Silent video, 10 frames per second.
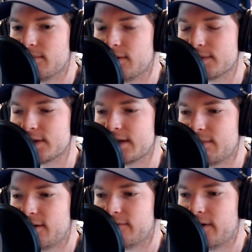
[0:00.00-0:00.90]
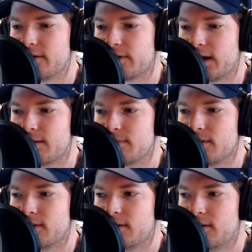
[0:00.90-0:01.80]
It was a semifinal game.
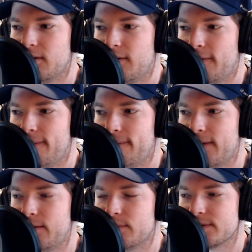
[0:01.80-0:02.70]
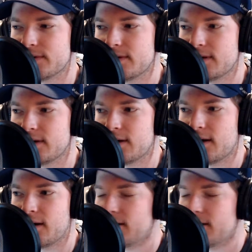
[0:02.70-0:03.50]
It was it